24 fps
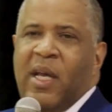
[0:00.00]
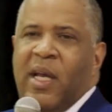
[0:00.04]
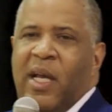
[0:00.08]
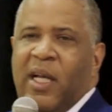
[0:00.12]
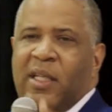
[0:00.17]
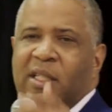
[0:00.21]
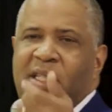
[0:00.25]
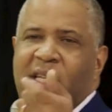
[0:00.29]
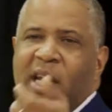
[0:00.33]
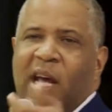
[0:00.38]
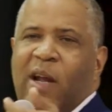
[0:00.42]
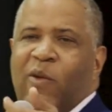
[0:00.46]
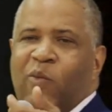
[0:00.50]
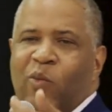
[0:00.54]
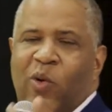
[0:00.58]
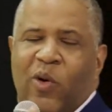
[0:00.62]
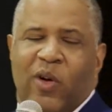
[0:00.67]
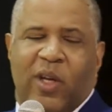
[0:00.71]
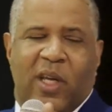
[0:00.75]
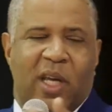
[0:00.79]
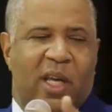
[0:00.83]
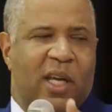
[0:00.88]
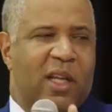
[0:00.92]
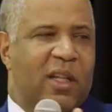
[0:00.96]
It's not
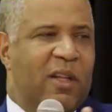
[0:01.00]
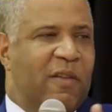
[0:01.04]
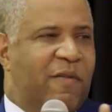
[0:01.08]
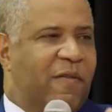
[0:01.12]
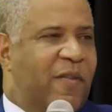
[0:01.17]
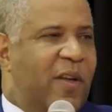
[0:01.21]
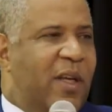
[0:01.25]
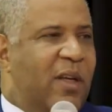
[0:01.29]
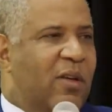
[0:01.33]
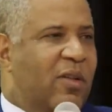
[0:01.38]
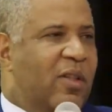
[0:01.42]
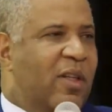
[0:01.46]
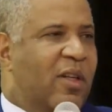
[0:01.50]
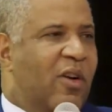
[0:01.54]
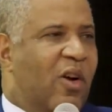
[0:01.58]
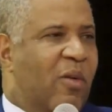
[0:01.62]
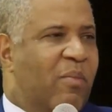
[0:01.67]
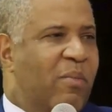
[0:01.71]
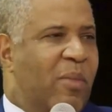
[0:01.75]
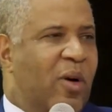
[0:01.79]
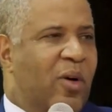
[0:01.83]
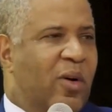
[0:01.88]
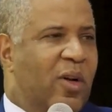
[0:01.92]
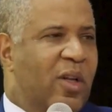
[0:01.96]
working in the field in
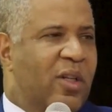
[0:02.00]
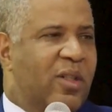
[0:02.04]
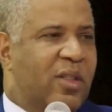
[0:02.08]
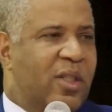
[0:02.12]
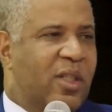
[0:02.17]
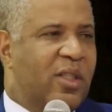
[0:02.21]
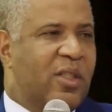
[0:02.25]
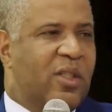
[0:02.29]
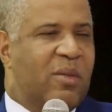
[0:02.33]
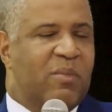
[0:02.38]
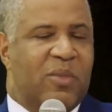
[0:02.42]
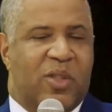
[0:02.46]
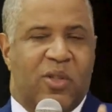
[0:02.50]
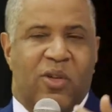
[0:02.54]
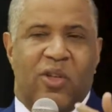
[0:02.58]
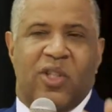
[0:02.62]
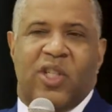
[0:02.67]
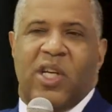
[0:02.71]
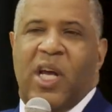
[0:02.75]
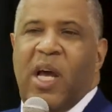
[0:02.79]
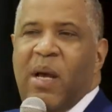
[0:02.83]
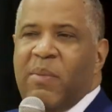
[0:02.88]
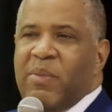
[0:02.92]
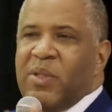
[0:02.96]
our Merlin systems. Your
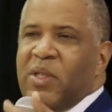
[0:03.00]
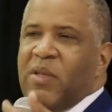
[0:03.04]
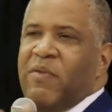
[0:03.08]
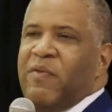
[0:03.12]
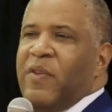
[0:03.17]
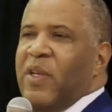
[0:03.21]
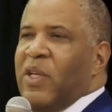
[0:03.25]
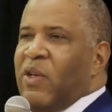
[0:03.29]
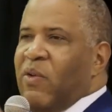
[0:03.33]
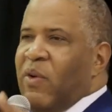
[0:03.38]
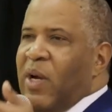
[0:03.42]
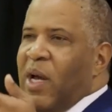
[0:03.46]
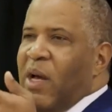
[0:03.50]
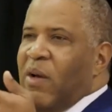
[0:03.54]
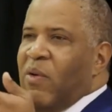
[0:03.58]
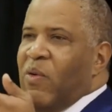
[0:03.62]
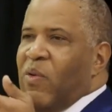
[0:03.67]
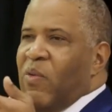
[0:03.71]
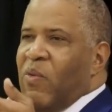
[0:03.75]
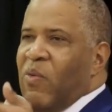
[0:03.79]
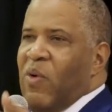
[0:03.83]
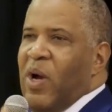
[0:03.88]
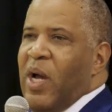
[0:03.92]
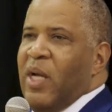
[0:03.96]
job is to figure
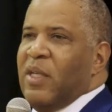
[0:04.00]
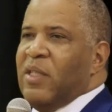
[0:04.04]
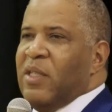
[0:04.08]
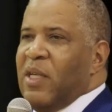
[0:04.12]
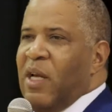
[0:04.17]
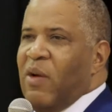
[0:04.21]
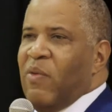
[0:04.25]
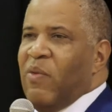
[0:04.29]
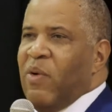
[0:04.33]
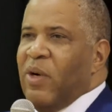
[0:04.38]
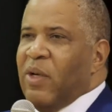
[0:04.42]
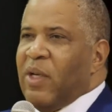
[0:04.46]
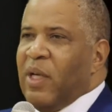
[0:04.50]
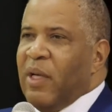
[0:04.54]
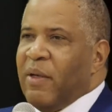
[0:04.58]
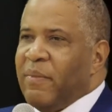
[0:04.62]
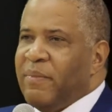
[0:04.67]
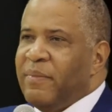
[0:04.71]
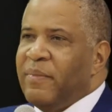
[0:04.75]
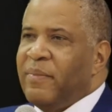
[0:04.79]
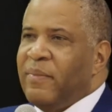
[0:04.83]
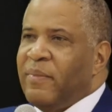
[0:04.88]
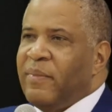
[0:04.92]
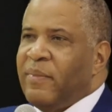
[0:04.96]
out why it's not working.
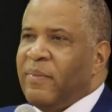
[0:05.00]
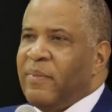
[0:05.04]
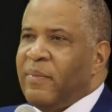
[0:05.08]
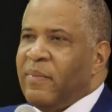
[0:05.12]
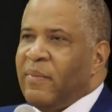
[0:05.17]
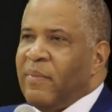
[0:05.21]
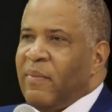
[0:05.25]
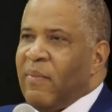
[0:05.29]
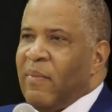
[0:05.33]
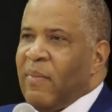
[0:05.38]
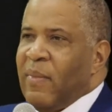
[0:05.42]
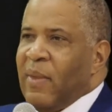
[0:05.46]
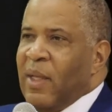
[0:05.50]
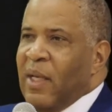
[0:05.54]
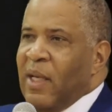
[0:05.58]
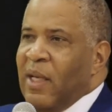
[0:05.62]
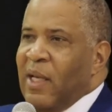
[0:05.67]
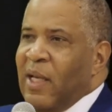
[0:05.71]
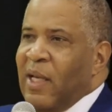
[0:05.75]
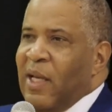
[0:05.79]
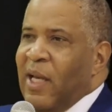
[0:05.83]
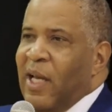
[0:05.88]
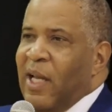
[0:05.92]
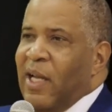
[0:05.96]

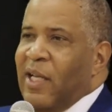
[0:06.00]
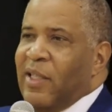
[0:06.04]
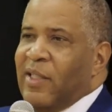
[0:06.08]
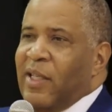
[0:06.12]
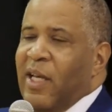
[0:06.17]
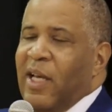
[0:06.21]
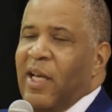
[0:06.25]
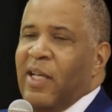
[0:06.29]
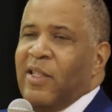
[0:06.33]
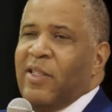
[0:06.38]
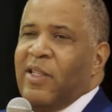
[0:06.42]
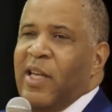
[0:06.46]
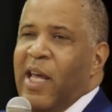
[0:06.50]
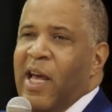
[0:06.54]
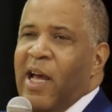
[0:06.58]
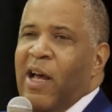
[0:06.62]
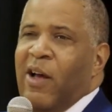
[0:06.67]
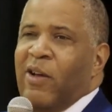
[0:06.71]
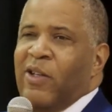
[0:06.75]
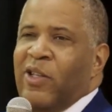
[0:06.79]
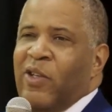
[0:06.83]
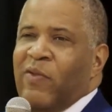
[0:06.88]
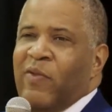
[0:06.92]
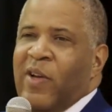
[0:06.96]
And he says,
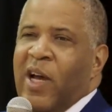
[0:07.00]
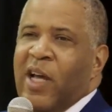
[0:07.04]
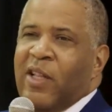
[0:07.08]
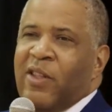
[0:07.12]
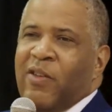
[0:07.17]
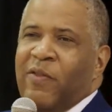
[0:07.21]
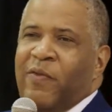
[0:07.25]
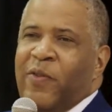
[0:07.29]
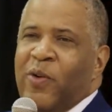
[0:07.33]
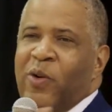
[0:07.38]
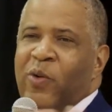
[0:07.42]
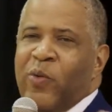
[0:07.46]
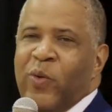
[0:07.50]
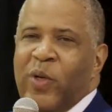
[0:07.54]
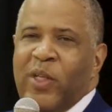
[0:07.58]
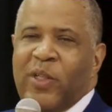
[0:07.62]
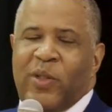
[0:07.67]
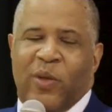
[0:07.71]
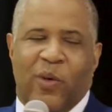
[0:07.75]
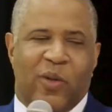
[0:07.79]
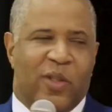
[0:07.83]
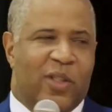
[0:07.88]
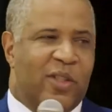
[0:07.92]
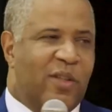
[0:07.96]
now you've got the full
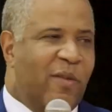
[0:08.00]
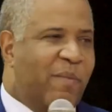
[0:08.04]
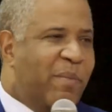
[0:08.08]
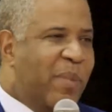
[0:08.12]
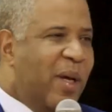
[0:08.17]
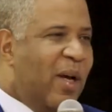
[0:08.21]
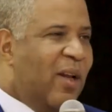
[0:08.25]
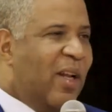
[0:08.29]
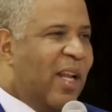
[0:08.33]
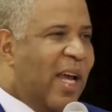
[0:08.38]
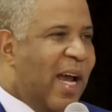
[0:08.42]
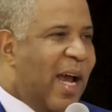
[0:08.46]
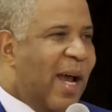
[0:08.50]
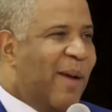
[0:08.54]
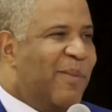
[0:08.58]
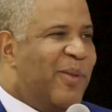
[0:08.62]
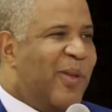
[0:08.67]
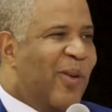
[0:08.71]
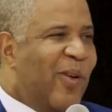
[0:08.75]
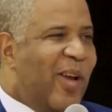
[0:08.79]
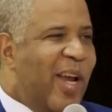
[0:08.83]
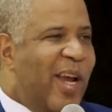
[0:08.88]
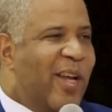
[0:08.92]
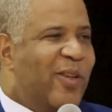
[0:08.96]
resources of Bell
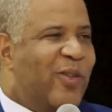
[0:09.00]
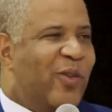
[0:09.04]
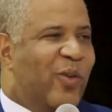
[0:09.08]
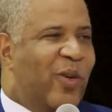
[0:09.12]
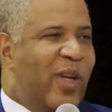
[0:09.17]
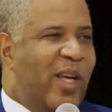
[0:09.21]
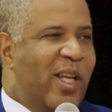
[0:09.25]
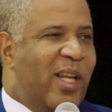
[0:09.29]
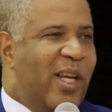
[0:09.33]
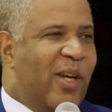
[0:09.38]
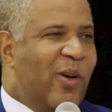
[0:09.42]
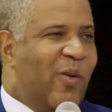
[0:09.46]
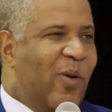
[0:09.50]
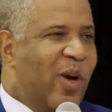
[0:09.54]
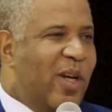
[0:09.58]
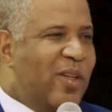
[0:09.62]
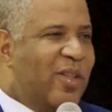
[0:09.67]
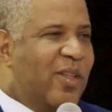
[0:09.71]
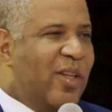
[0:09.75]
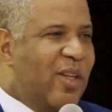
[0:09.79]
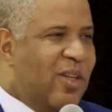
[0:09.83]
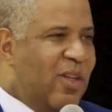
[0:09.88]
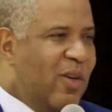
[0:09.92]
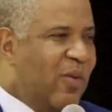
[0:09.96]
Labs. I'll answer any
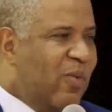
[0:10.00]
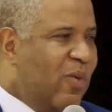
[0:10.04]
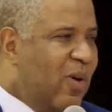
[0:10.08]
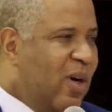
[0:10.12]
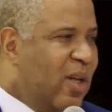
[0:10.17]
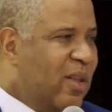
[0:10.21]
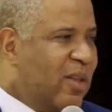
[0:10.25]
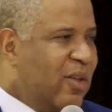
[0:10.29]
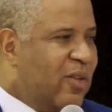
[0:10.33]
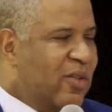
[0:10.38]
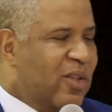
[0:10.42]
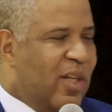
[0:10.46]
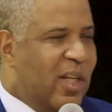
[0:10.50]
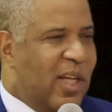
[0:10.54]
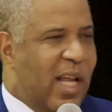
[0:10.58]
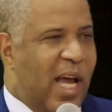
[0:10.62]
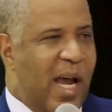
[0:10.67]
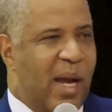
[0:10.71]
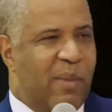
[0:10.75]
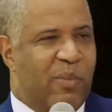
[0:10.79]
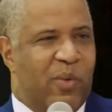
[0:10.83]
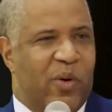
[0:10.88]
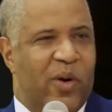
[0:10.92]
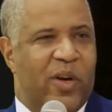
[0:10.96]
question you want. There's a
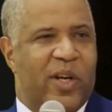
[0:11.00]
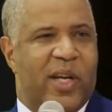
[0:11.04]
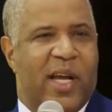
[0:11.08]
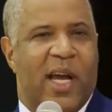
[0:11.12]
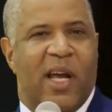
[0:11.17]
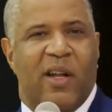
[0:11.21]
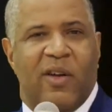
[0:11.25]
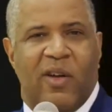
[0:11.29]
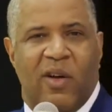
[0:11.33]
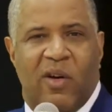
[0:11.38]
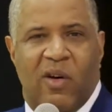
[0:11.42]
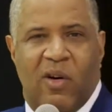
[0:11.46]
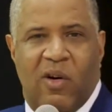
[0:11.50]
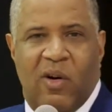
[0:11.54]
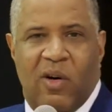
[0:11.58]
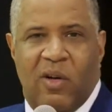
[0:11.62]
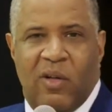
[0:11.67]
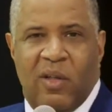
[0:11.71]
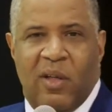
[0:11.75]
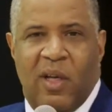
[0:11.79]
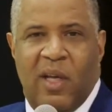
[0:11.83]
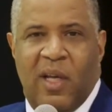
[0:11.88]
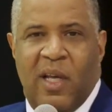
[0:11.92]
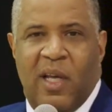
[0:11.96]
library down the
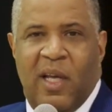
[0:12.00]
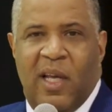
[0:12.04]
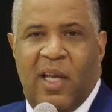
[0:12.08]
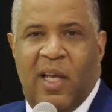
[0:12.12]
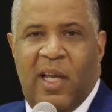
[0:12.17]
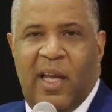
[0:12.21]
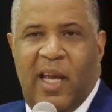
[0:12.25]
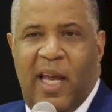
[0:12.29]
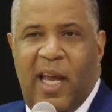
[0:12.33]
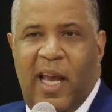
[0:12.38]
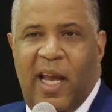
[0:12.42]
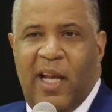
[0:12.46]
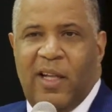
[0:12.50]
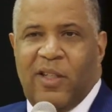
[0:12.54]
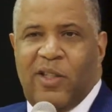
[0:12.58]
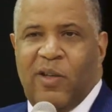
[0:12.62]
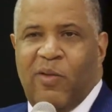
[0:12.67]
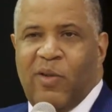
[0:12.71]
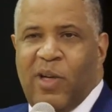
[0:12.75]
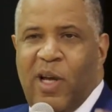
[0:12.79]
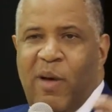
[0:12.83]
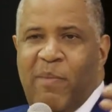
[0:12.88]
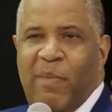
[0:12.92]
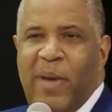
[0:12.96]
hall. And
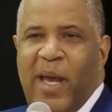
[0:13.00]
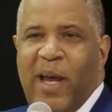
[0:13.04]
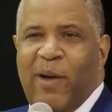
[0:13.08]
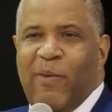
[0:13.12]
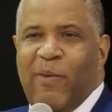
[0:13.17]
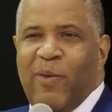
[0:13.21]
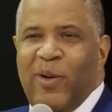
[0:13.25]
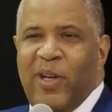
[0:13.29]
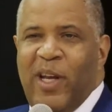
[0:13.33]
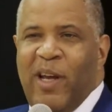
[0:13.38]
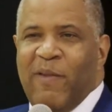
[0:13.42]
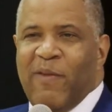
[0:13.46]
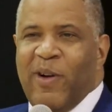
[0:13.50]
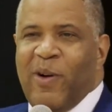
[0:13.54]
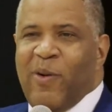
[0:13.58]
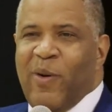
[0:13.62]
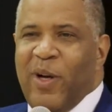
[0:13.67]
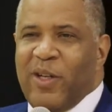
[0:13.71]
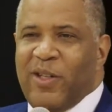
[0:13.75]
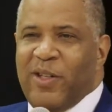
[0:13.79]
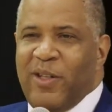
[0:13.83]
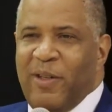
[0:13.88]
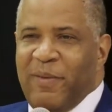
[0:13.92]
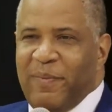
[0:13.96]
so come back when you have a
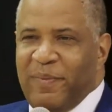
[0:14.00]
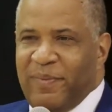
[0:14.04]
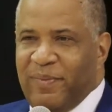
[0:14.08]
question.